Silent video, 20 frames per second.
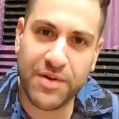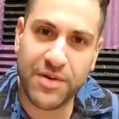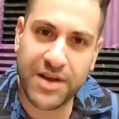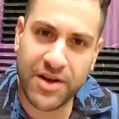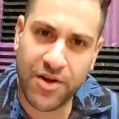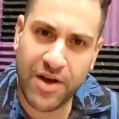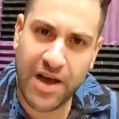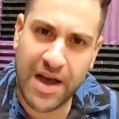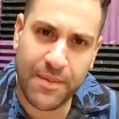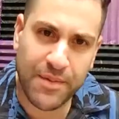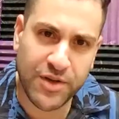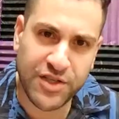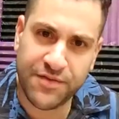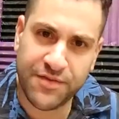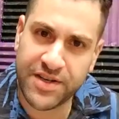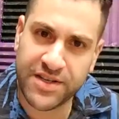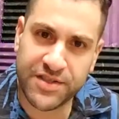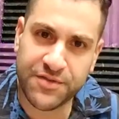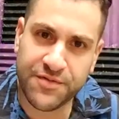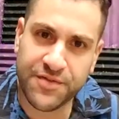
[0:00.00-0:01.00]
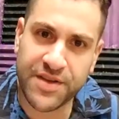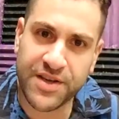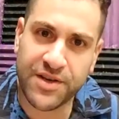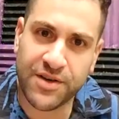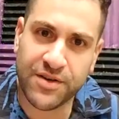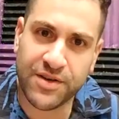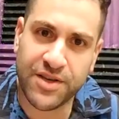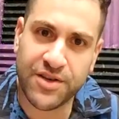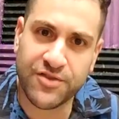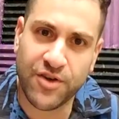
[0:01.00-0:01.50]
how much of it is
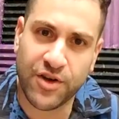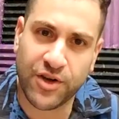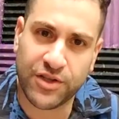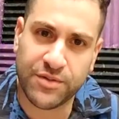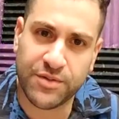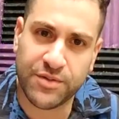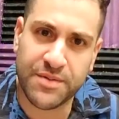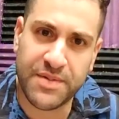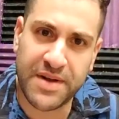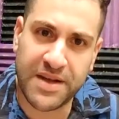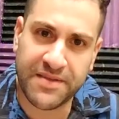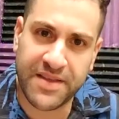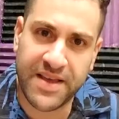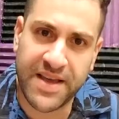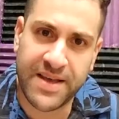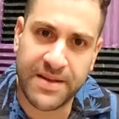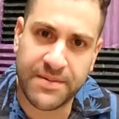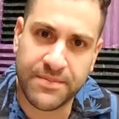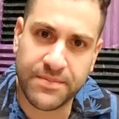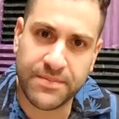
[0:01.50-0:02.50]
feel? Can you talk a little bit about that?